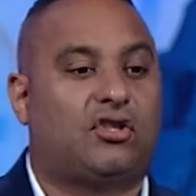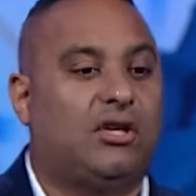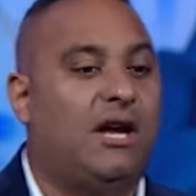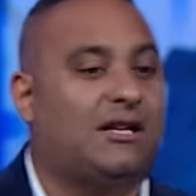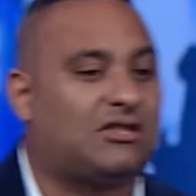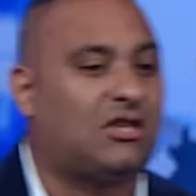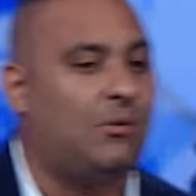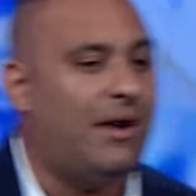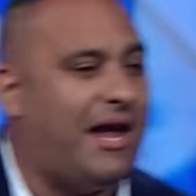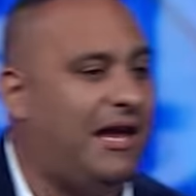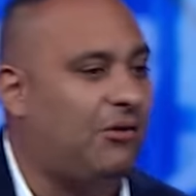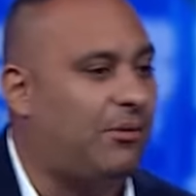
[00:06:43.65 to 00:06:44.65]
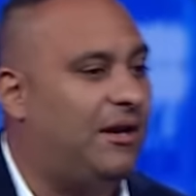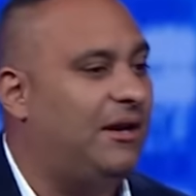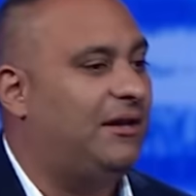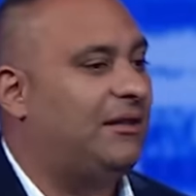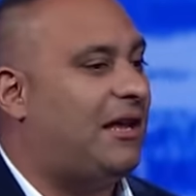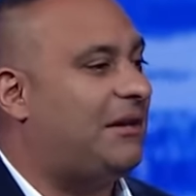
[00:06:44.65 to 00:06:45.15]
she got so
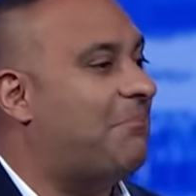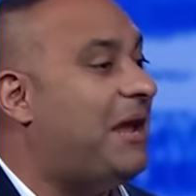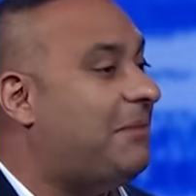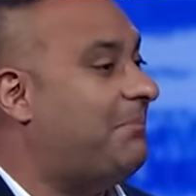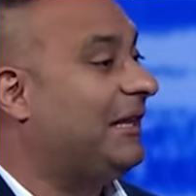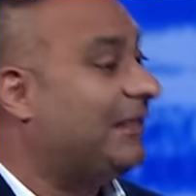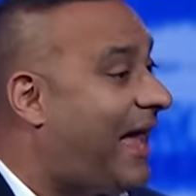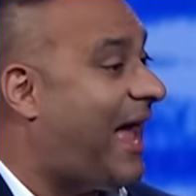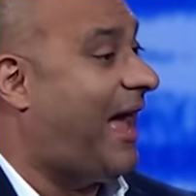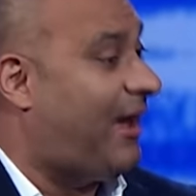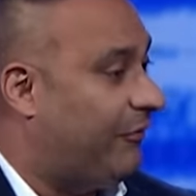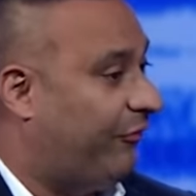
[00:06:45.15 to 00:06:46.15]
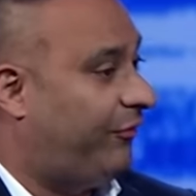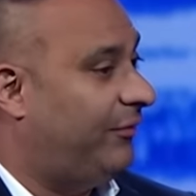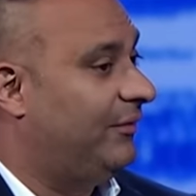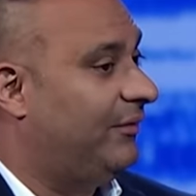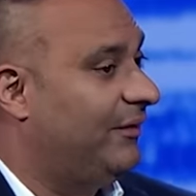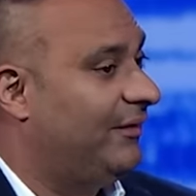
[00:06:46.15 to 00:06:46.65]
angry that it made me laugh.
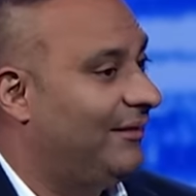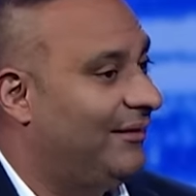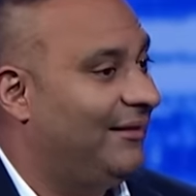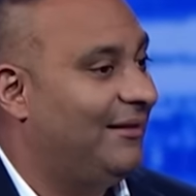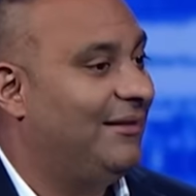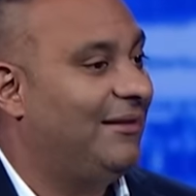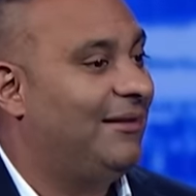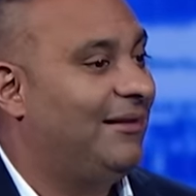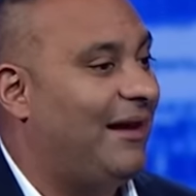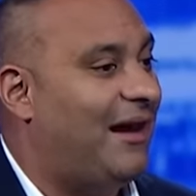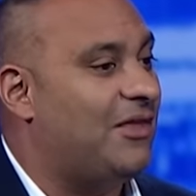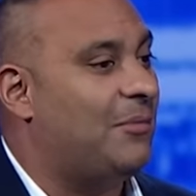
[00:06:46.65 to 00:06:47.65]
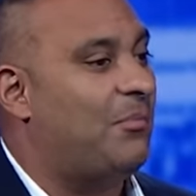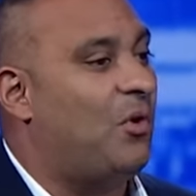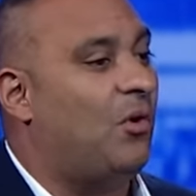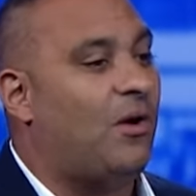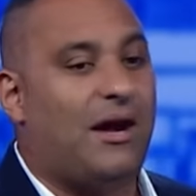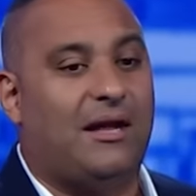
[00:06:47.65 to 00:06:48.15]
And the
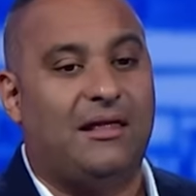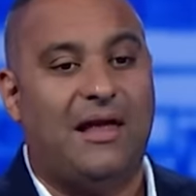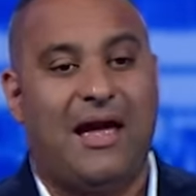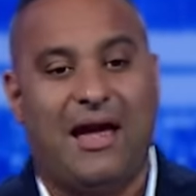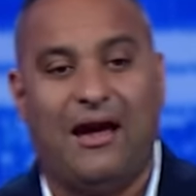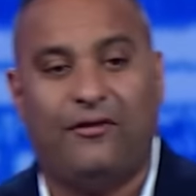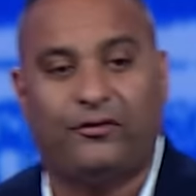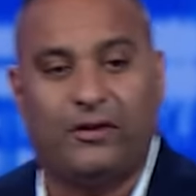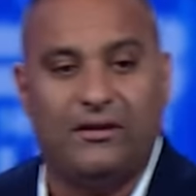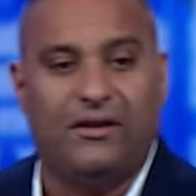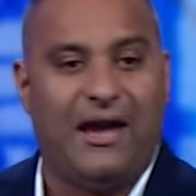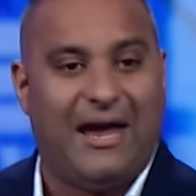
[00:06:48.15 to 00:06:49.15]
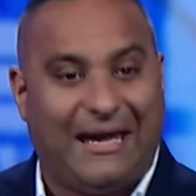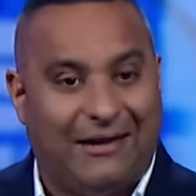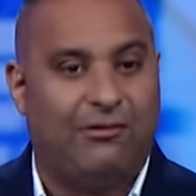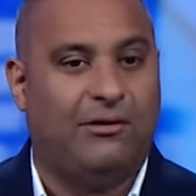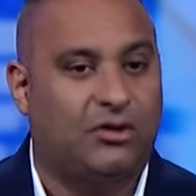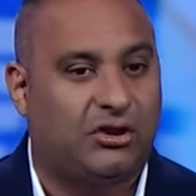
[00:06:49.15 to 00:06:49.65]
more I laughed, the
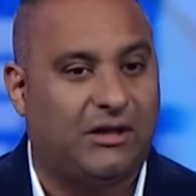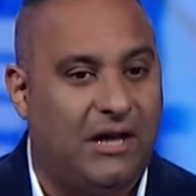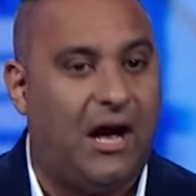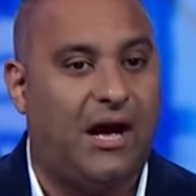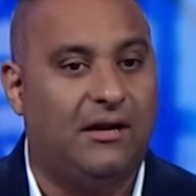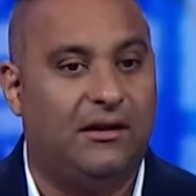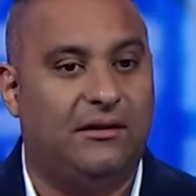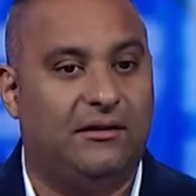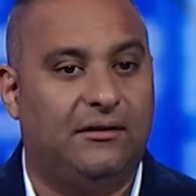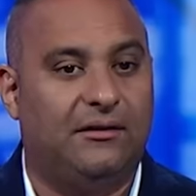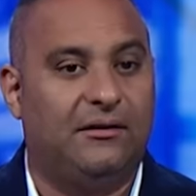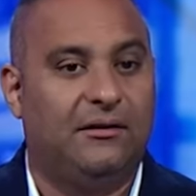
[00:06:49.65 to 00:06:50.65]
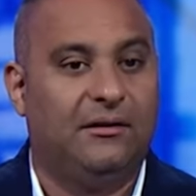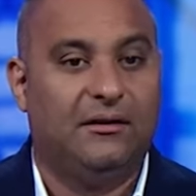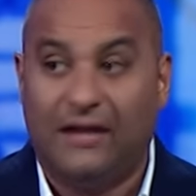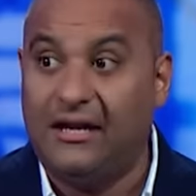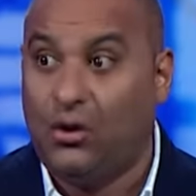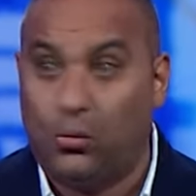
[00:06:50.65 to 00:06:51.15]
angrier she got.
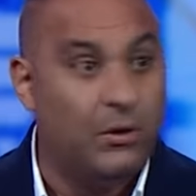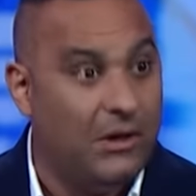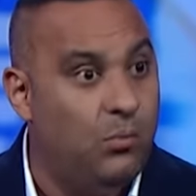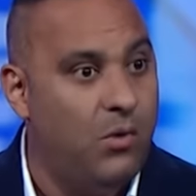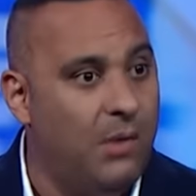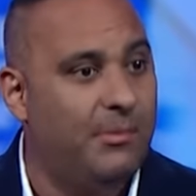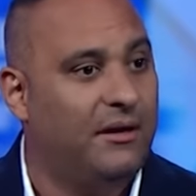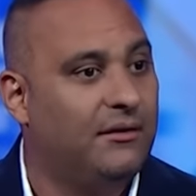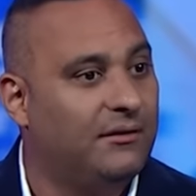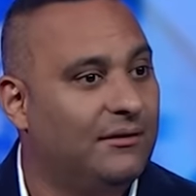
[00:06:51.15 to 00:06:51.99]
Like a real woman.